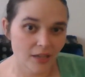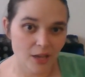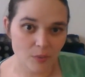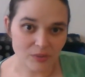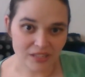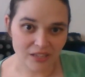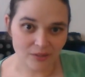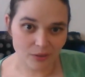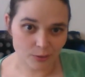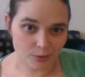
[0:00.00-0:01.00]
it was
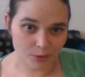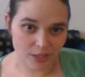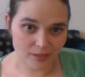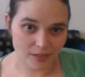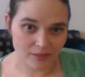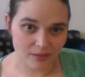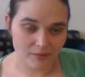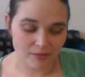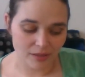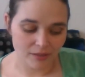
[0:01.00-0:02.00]
$9.38. And
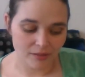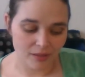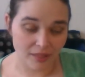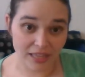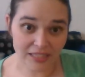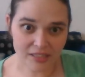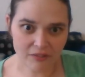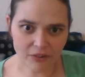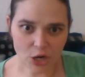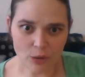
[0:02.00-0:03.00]
I was like, that's
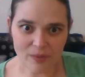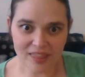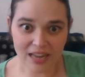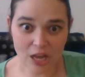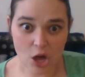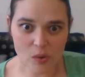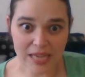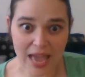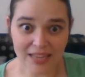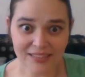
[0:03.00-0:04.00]
never going to be that low
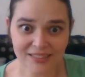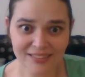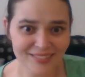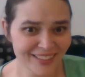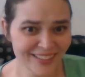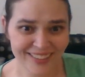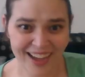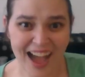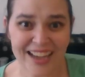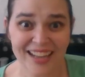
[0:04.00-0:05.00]
again.
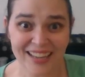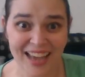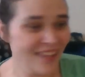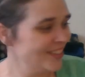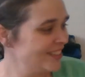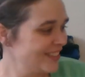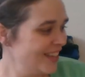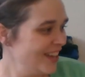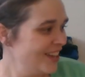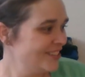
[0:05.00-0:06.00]
I got to have it.
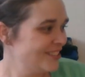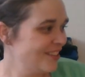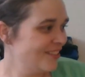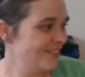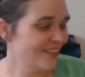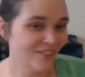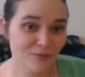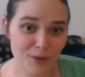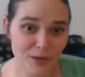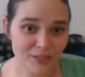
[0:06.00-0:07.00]
So
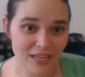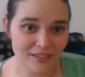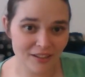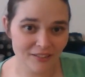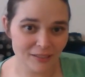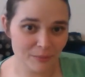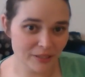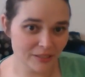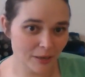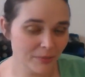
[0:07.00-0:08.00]
for under $10, I
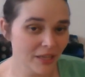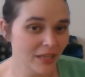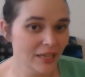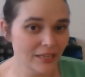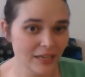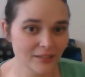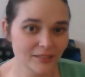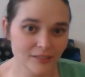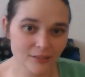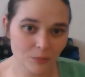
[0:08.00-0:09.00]
picked it up. Now,
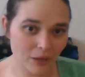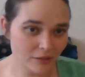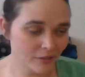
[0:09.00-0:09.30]
this is a water